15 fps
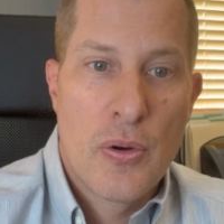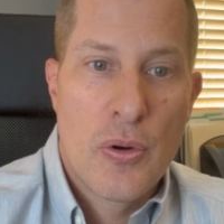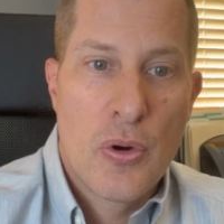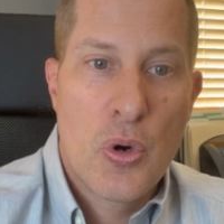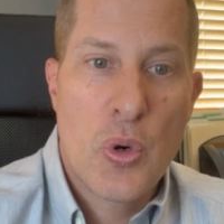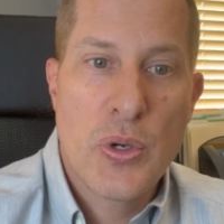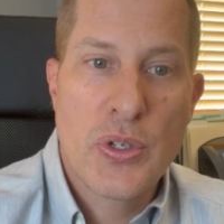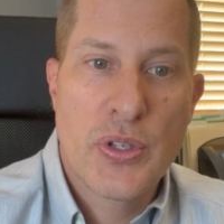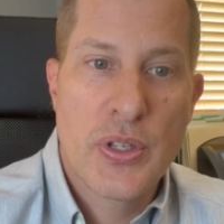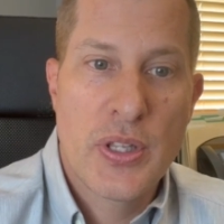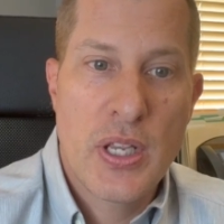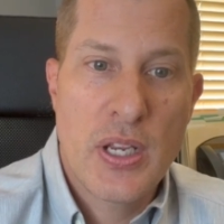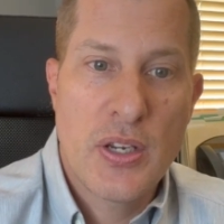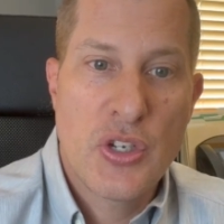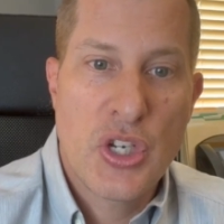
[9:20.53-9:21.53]
Who is
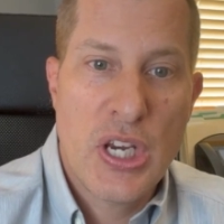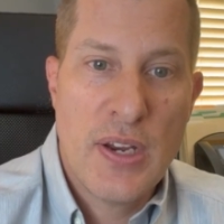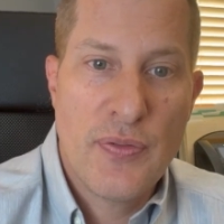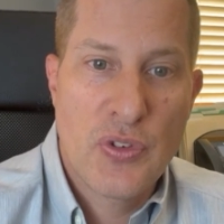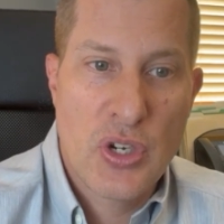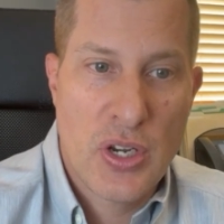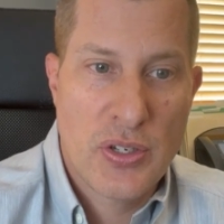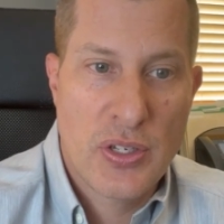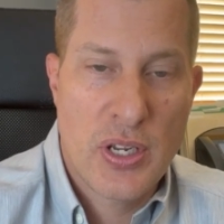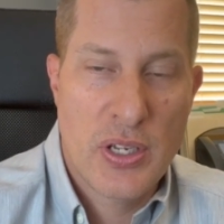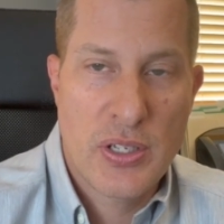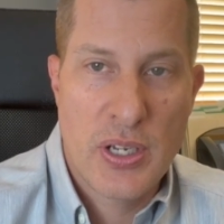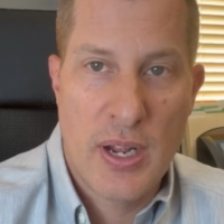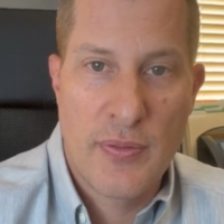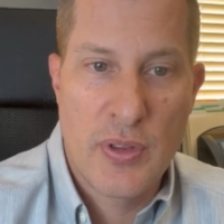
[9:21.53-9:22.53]
the Chief
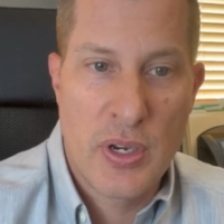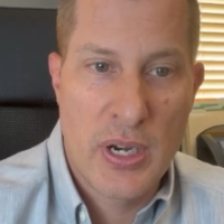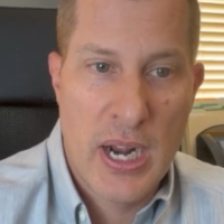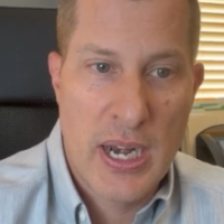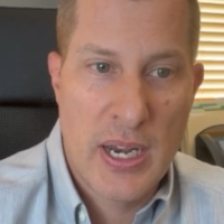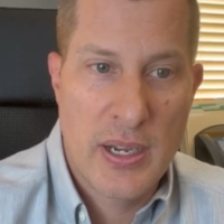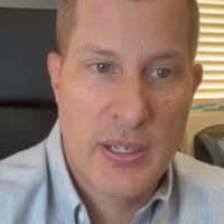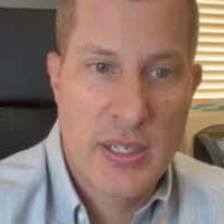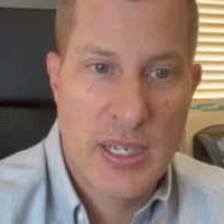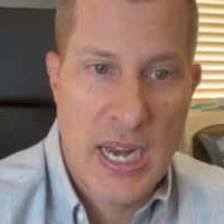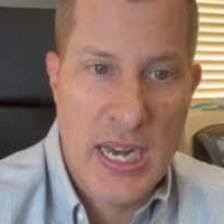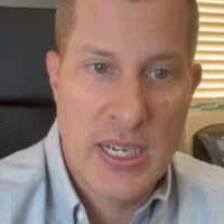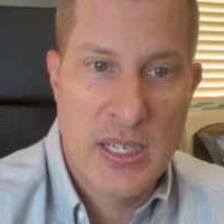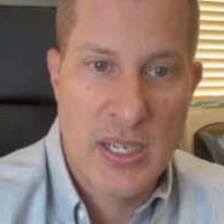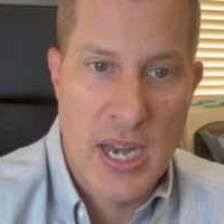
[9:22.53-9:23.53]
Justice of the United
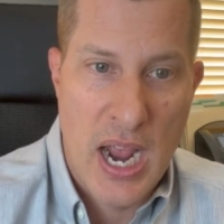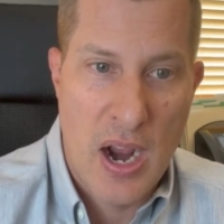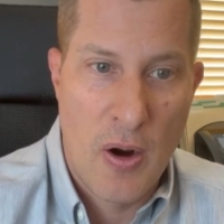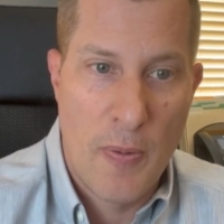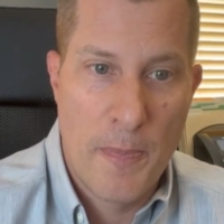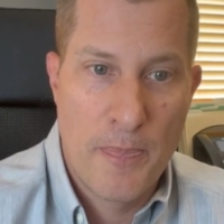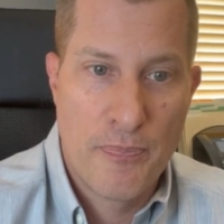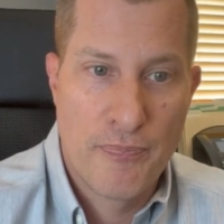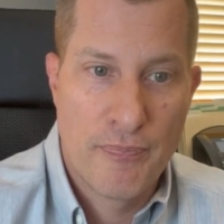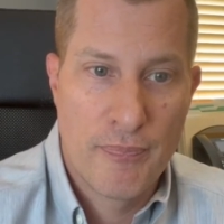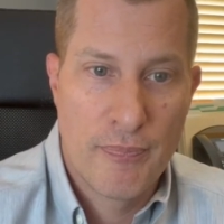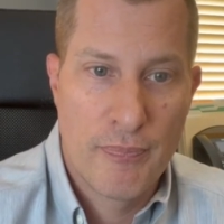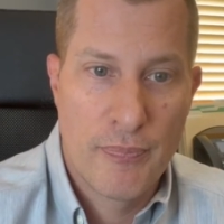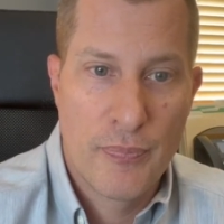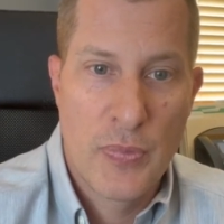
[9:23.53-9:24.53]
States now?
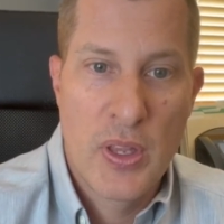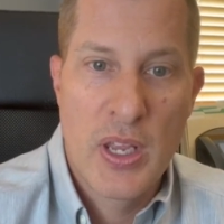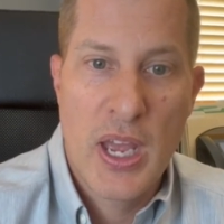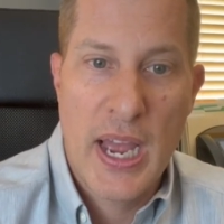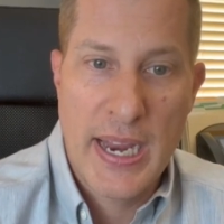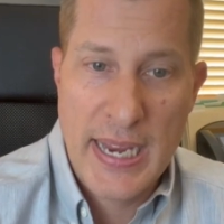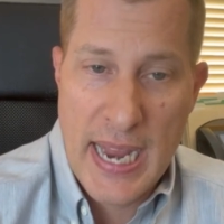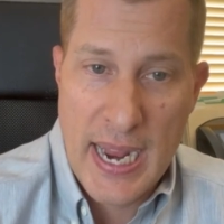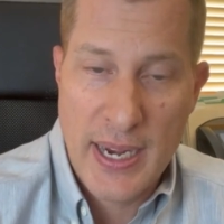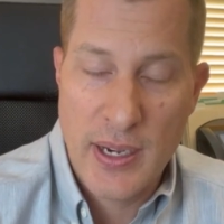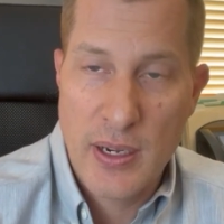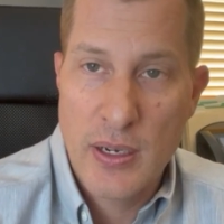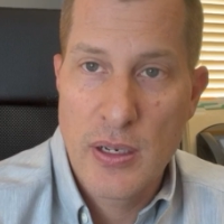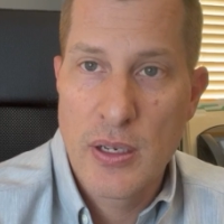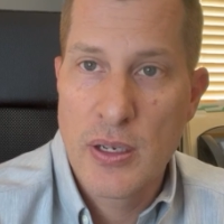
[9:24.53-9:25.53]

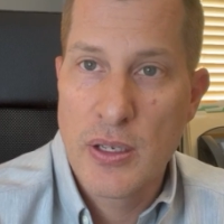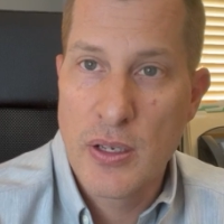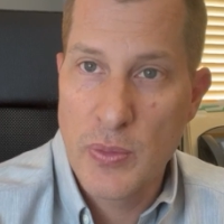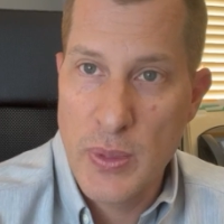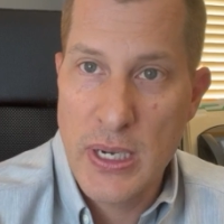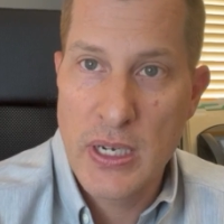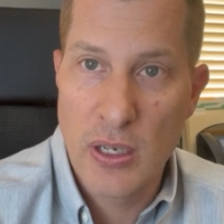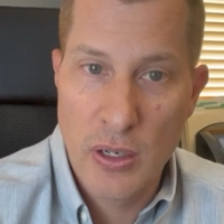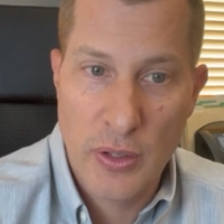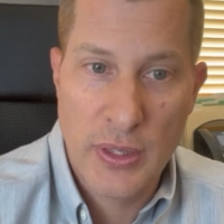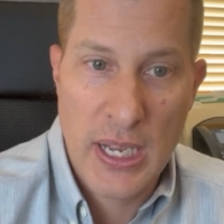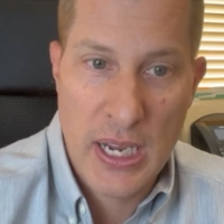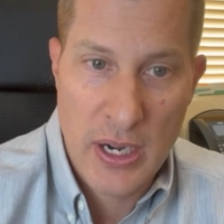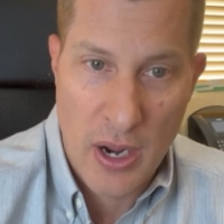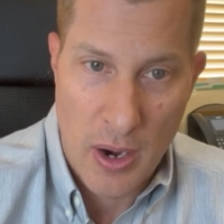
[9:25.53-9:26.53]
Again, you need to look
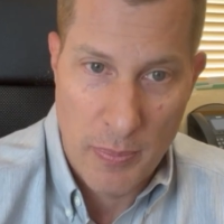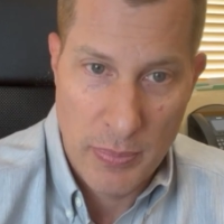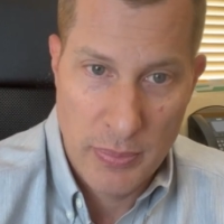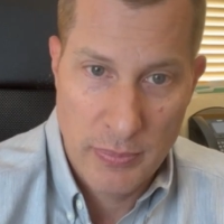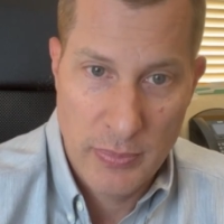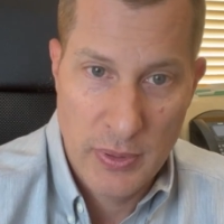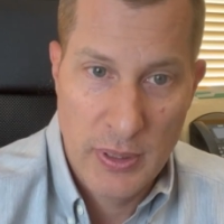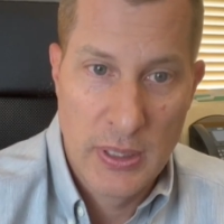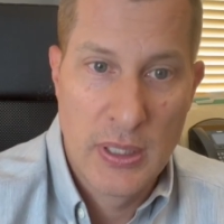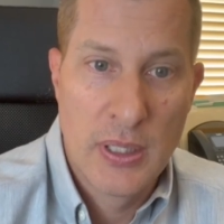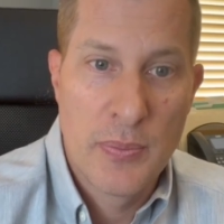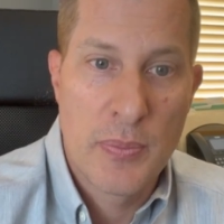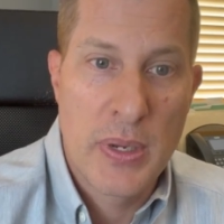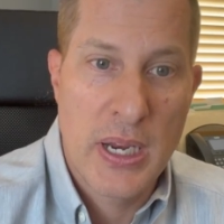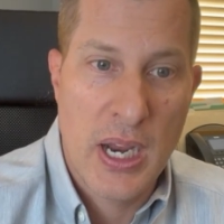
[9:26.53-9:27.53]
that up
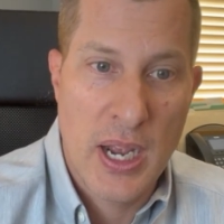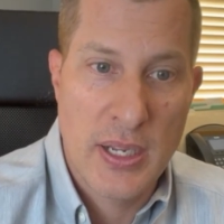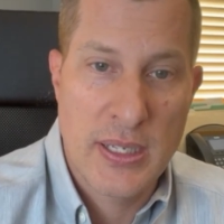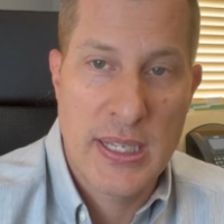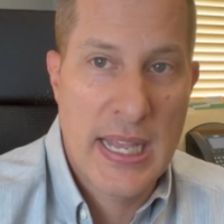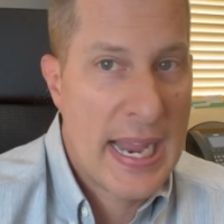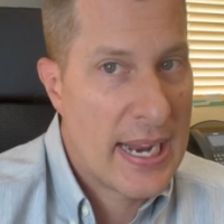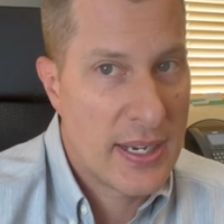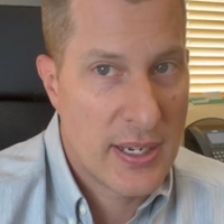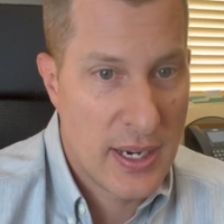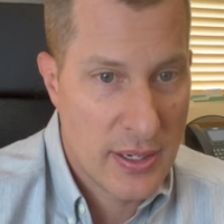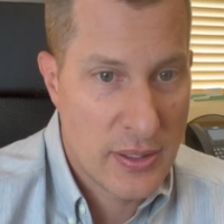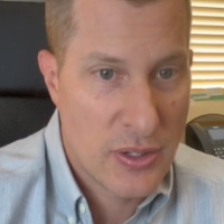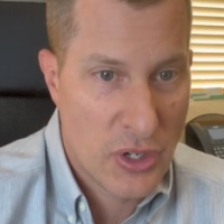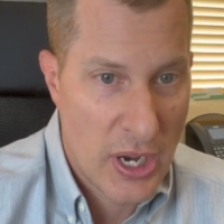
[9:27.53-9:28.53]
because that
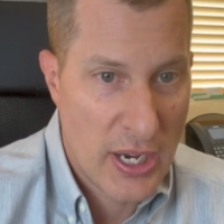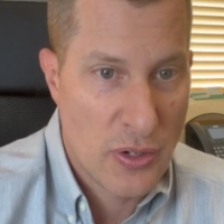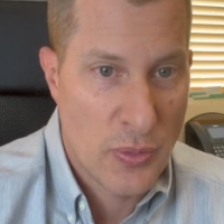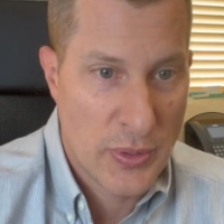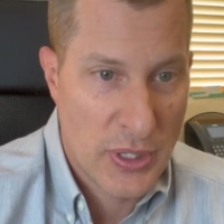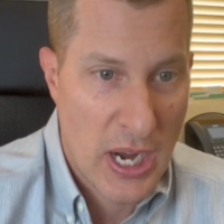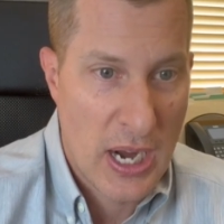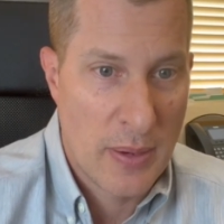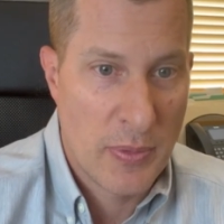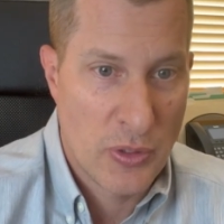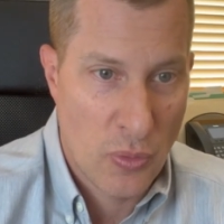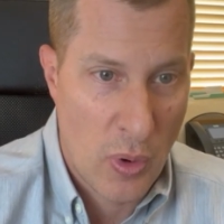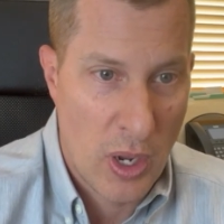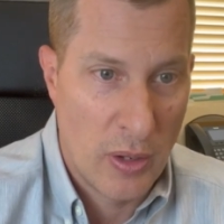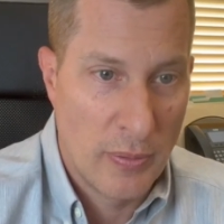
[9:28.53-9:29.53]
does change with time as
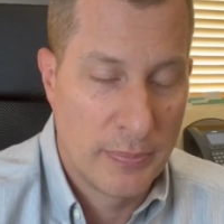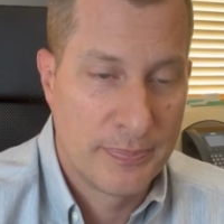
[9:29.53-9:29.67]
well.